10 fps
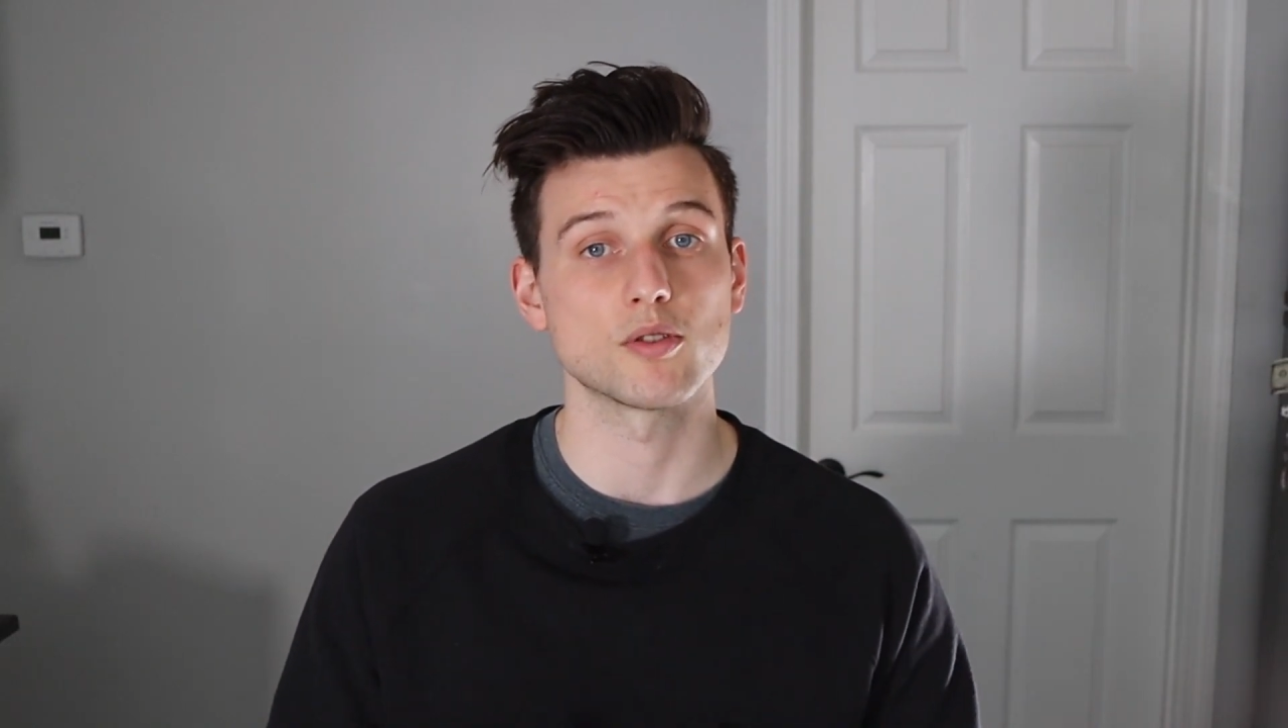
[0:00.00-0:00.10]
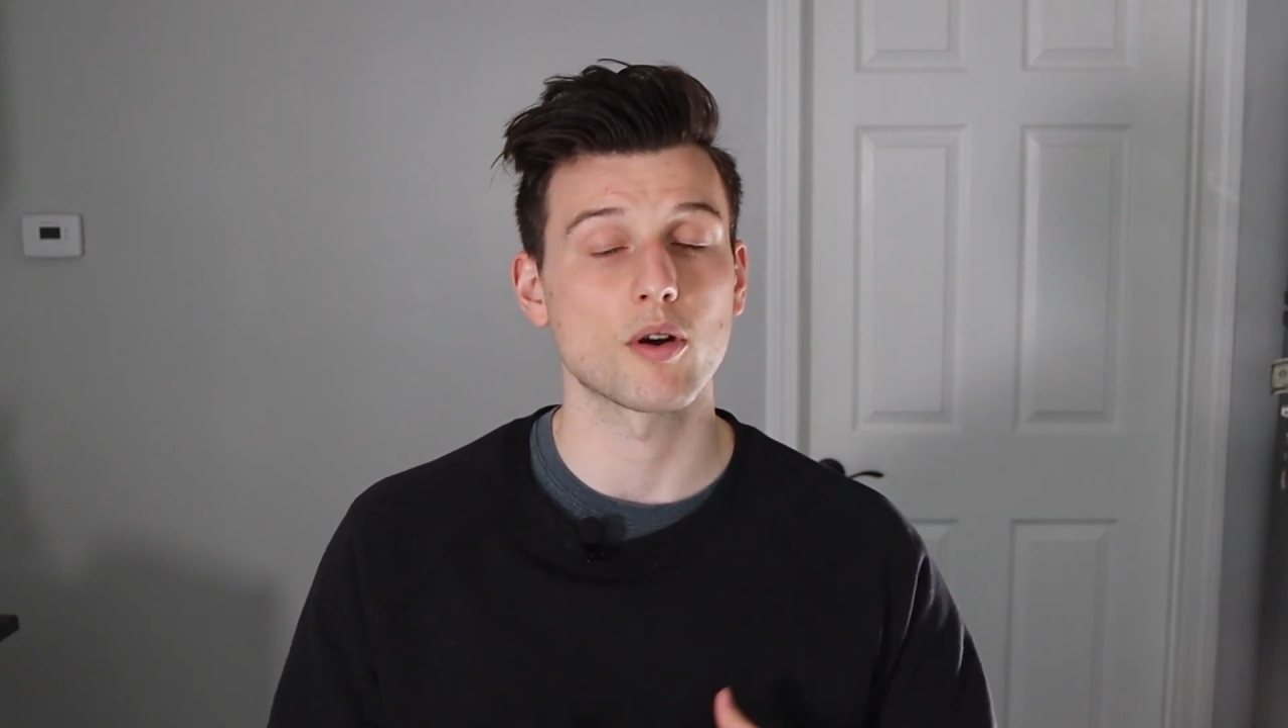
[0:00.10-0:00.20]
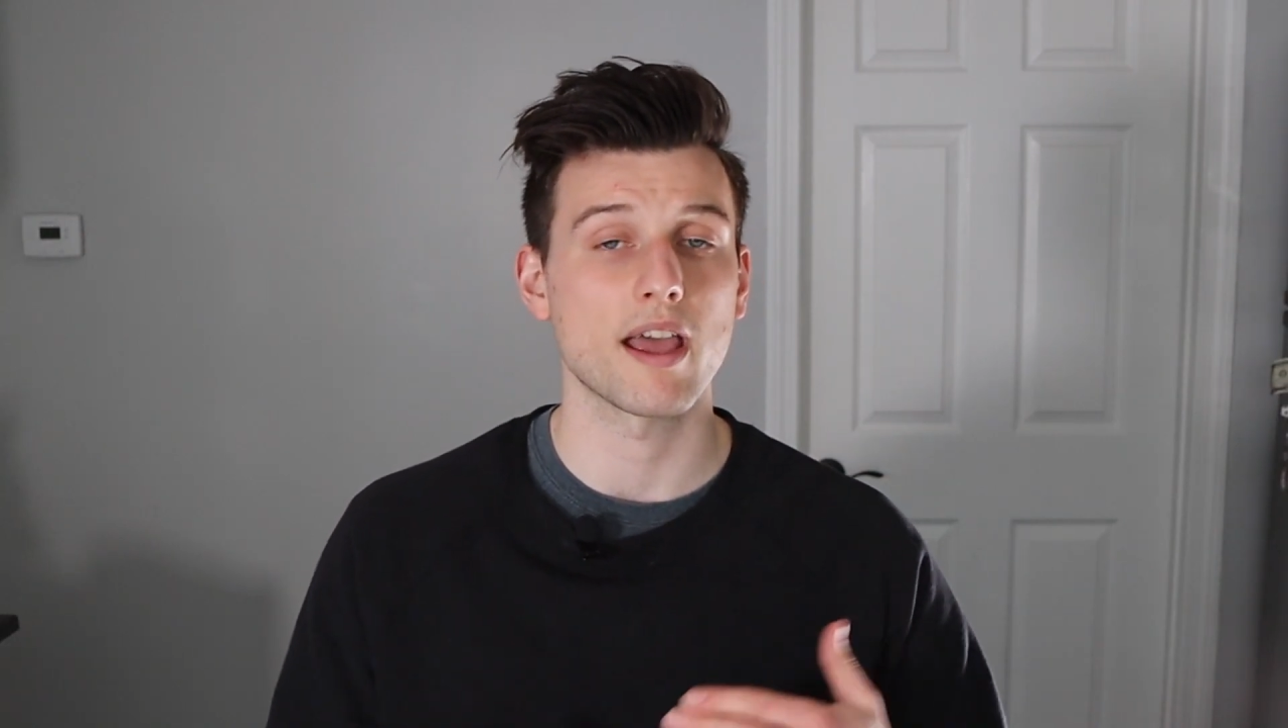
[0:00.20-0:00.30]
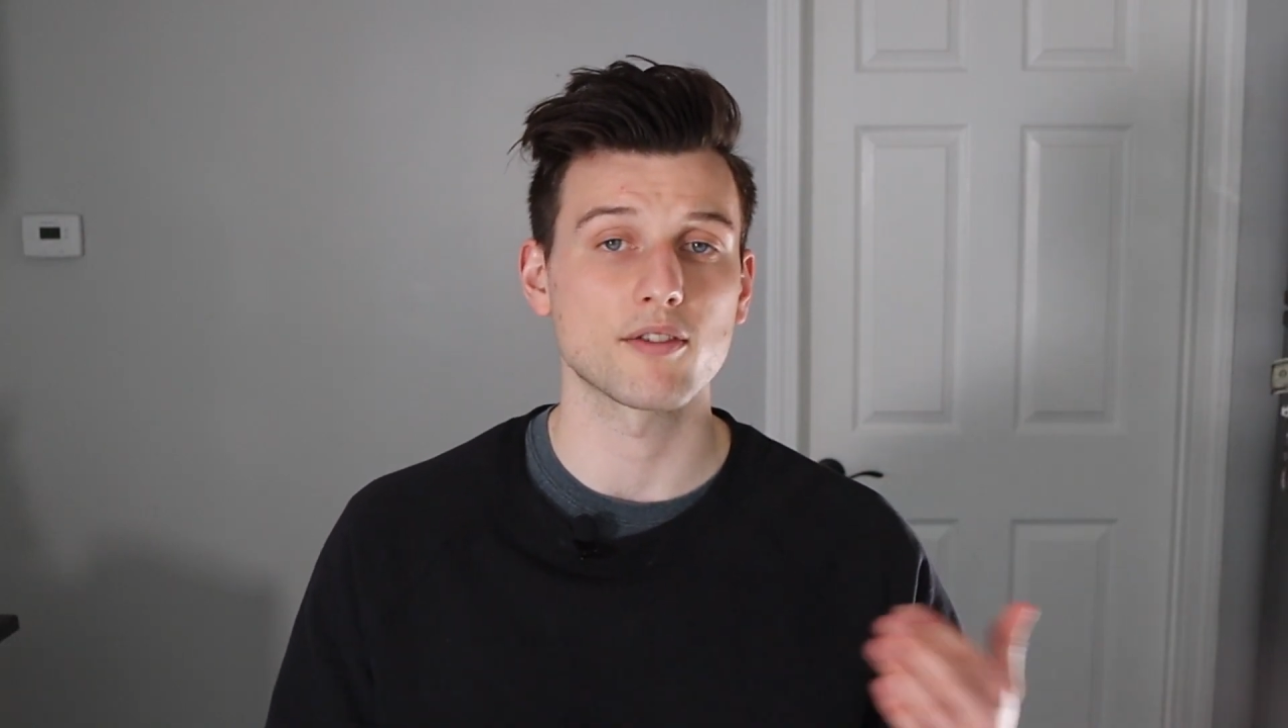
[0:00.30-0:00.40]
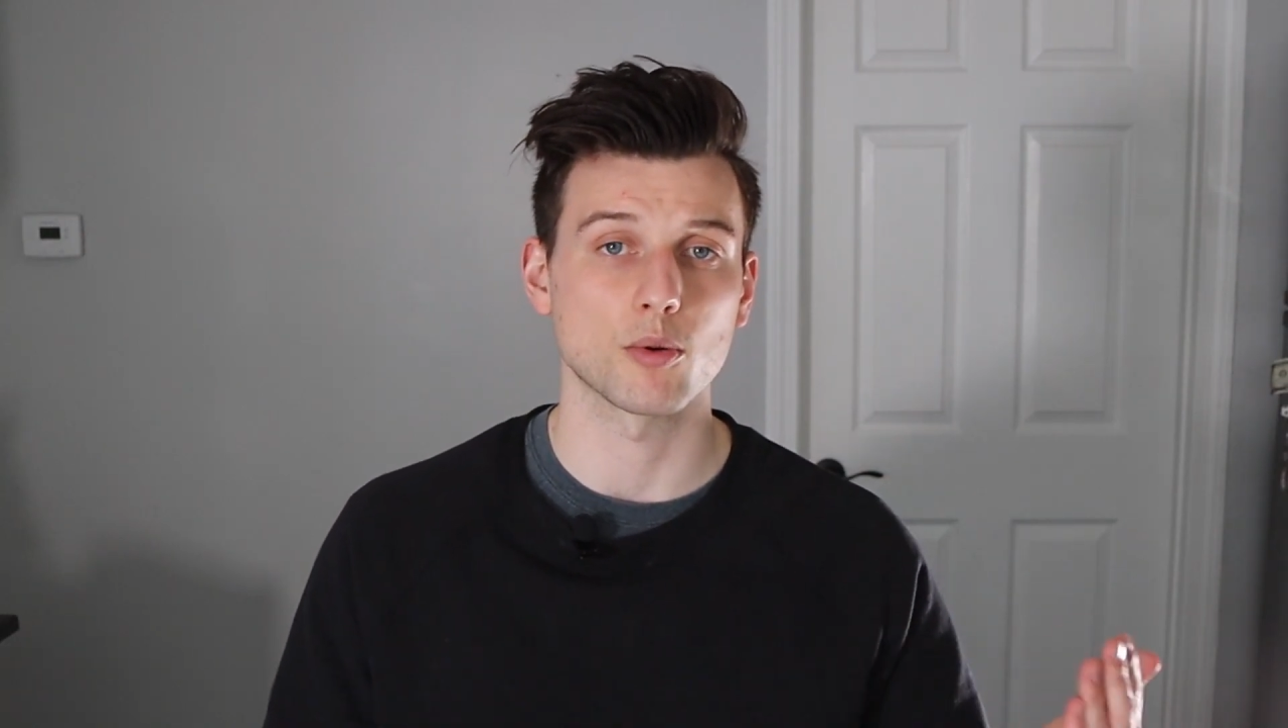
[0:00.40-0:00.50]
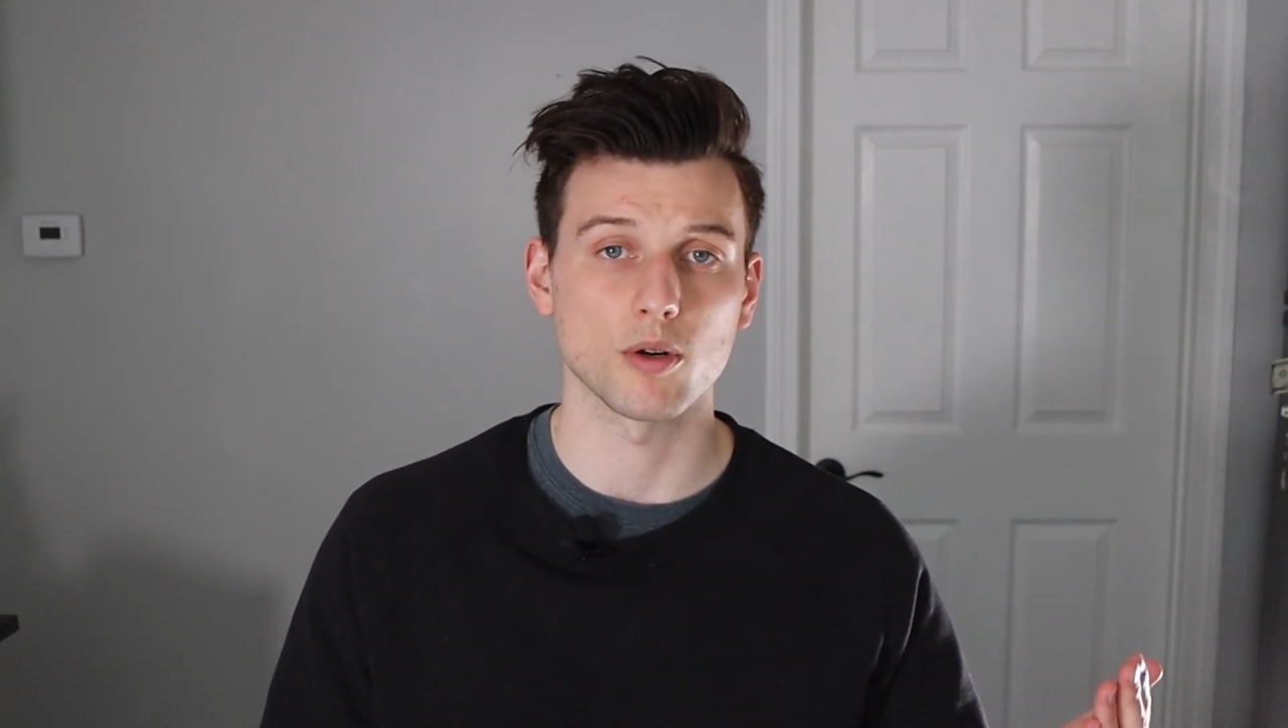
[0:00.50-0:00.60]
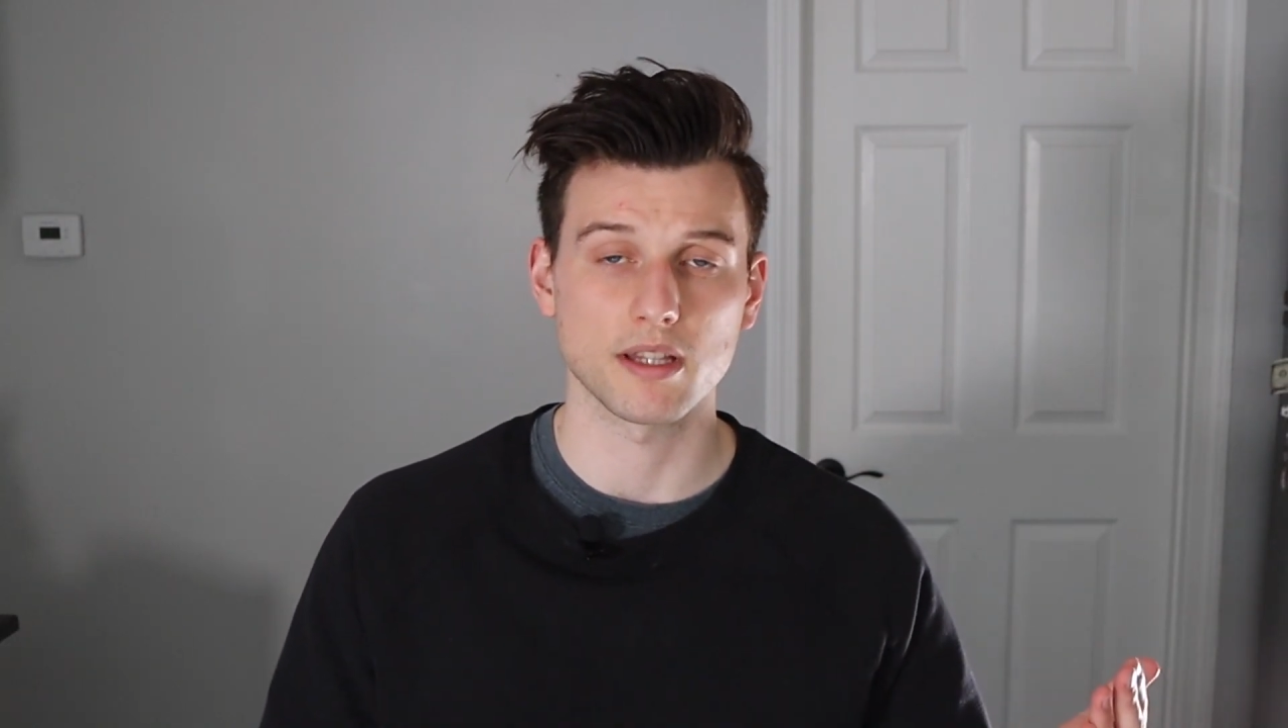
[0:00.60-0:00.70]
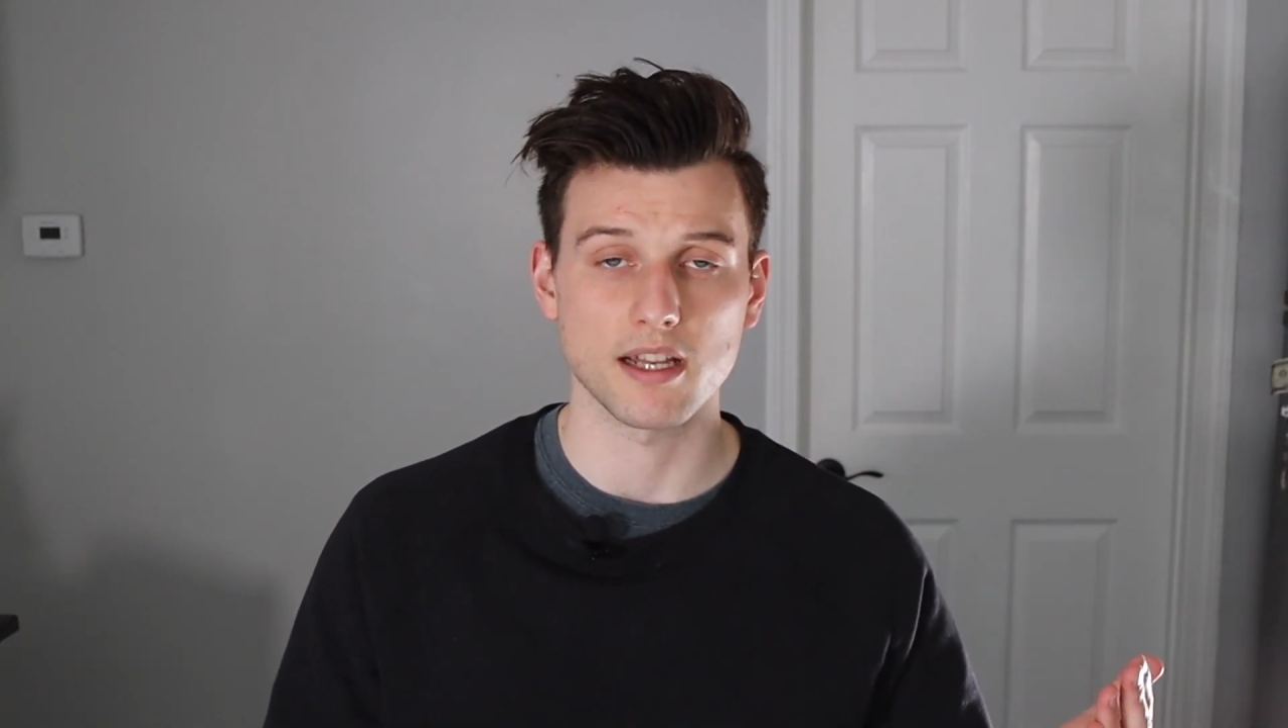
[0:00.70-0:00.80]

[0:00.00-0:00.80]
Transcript: don't have to work